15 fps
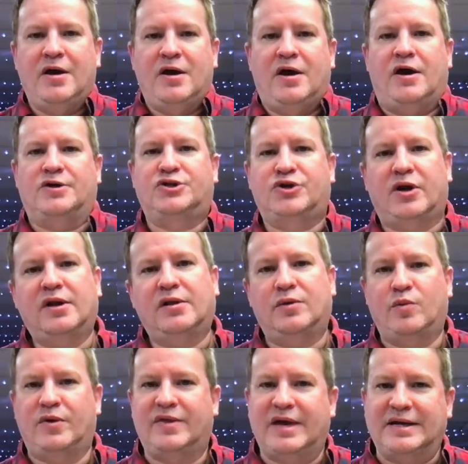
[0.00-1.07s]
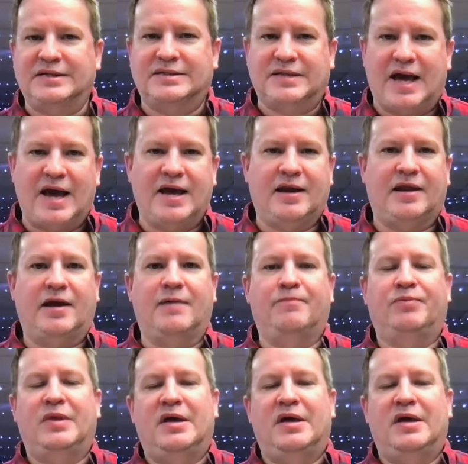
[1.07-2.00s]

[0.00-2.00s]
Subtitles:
are struggling with anxiety,